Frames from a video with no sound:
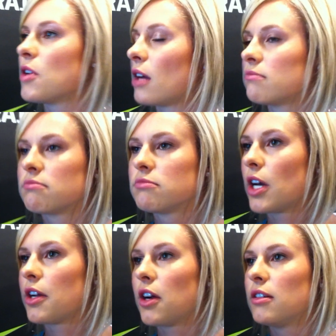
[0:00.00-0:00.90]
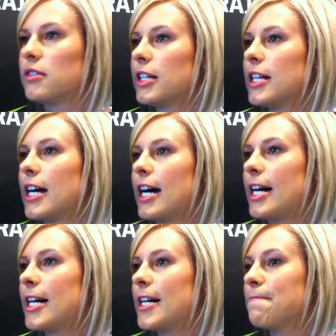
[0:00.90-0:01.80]
do not. Not at all.
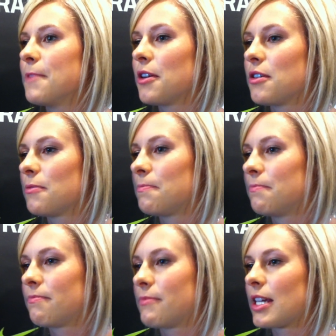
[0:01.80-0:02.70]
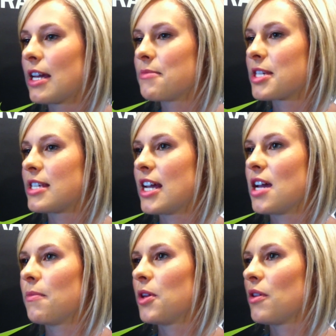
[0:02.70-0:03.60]
Um, you know, the game's the same.